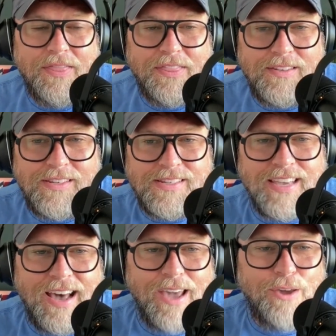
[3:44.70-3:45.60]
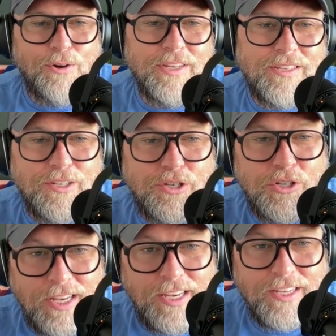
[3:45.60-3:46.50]
This is a guy who is a
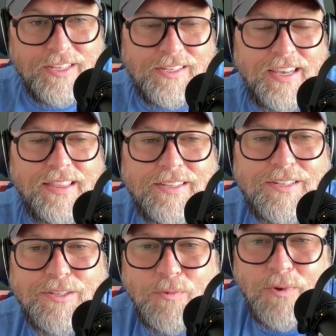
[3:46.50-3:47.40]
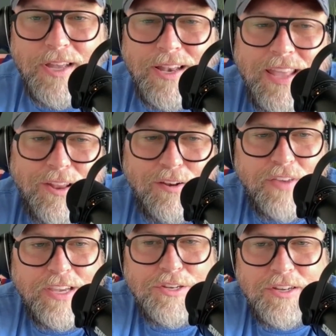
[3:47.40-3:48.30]
genius, and this is what
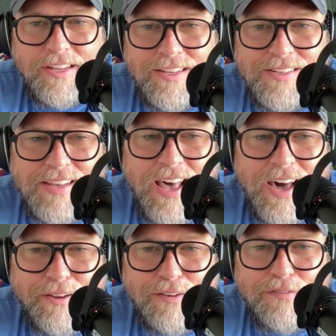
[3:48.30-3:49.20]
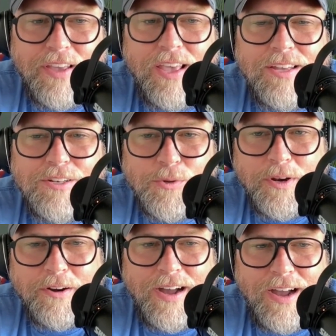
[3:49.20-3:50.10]
innovation is out of
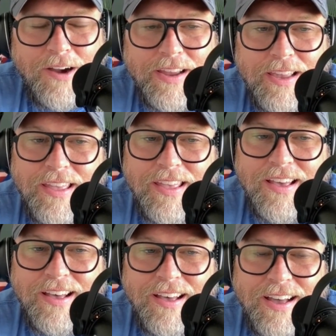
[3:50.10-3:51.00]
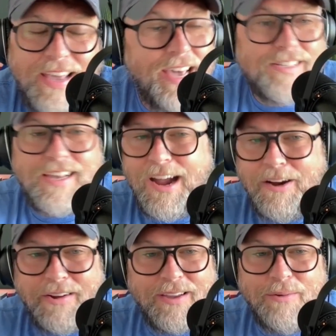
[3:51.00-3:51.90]
Twitter hiring, X
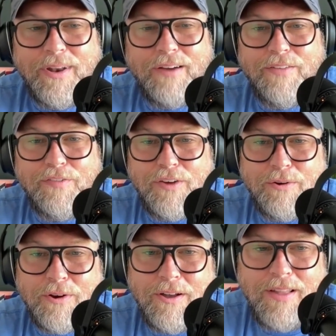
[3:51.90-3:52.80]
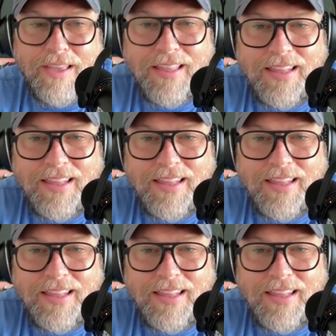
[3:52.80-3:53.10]
hiring, whatever the fuck we're calling it.